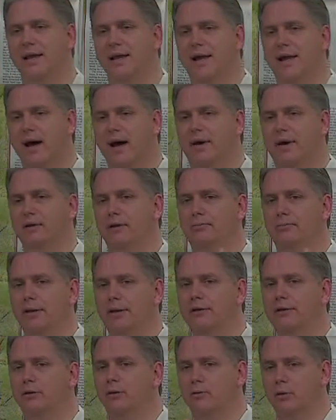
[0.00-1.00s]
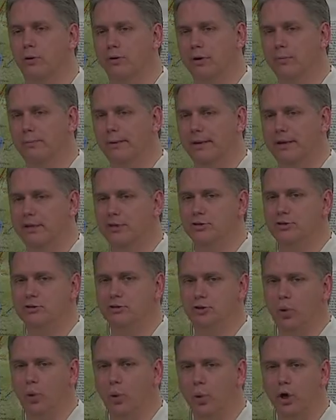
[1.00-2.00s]
how can Peter, Rhoda, be at your
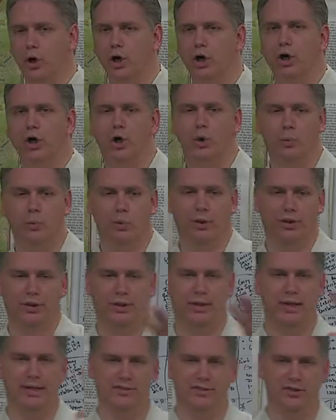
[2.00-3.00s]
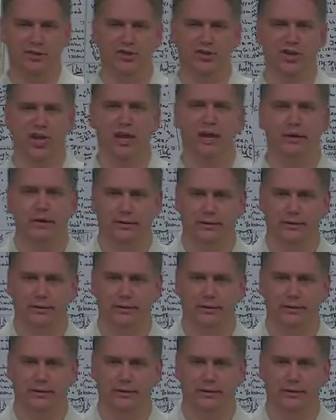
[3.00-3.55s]
door when he's in jail?